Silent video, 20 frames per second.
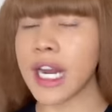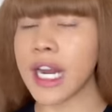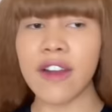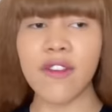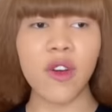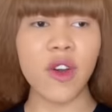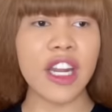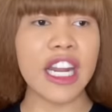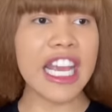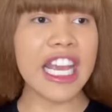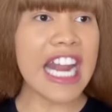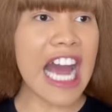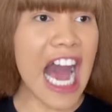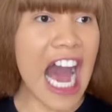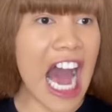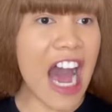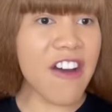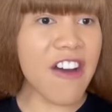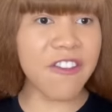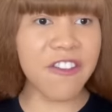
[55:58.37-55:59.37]
what, everyone?
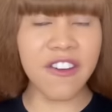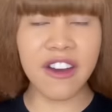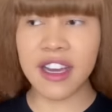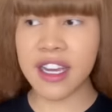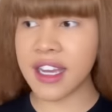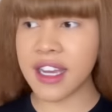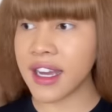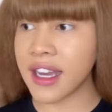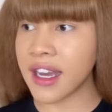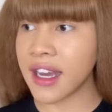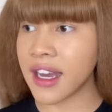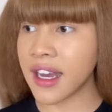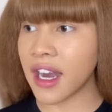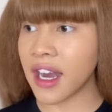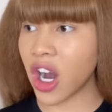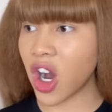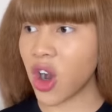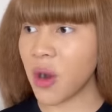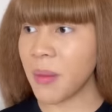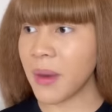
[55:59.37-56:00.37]
Enough!
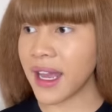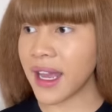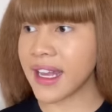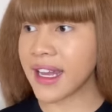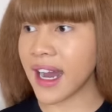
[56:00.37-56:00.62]
Oh my